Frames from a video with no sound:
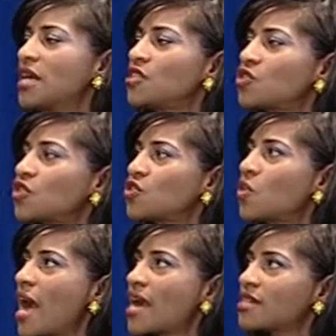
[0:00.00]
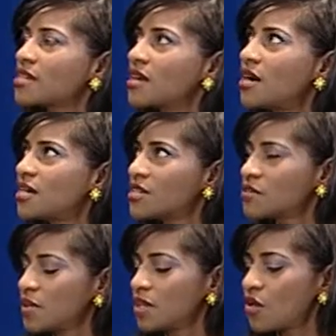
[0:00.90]
it's good to ask the
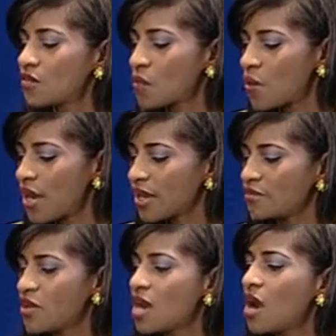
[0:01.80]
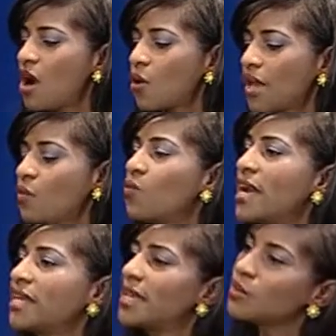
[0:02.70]
husband of the wife, okay,
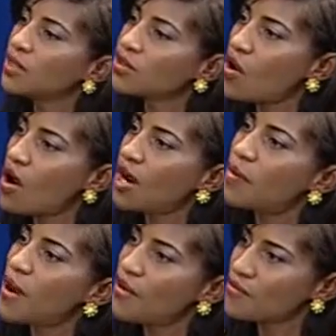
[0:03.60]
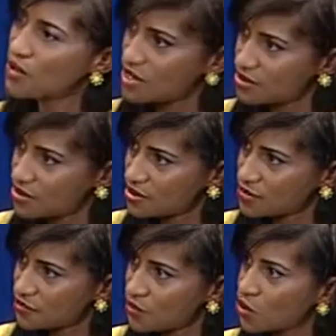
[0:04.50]
when can we talk about this?
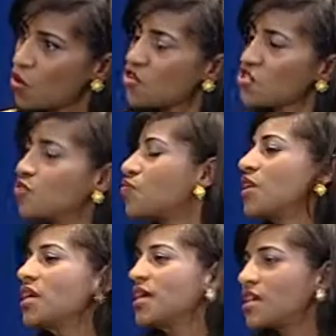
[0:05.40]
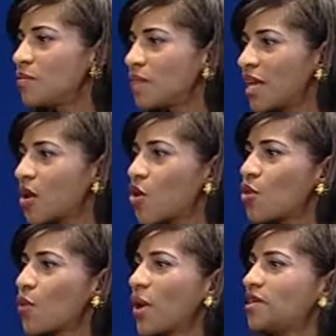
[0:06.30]
Don't just bring it up like on
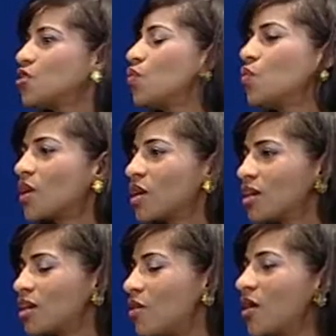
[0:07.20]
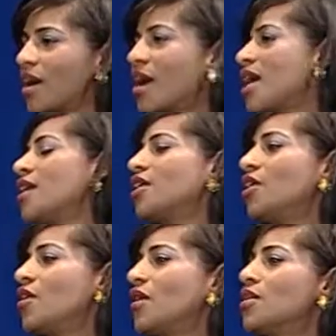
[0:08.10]
their way to work or,
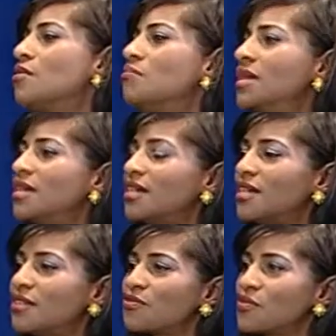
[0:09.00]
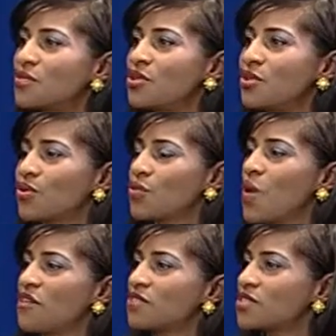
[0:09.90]
in the middle of, the
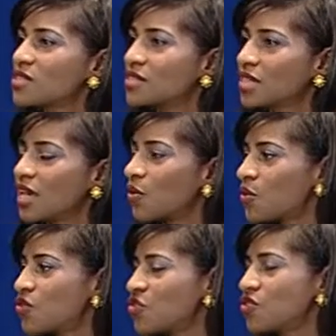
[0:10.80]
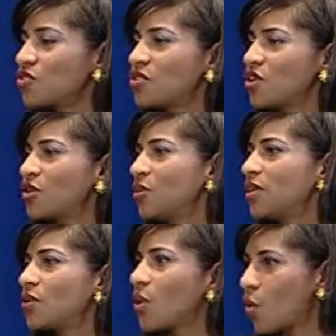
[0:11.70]
wife is cooking or the children are doing
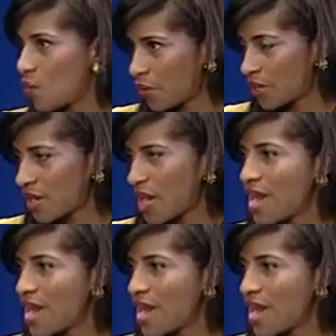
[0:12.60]
their homework.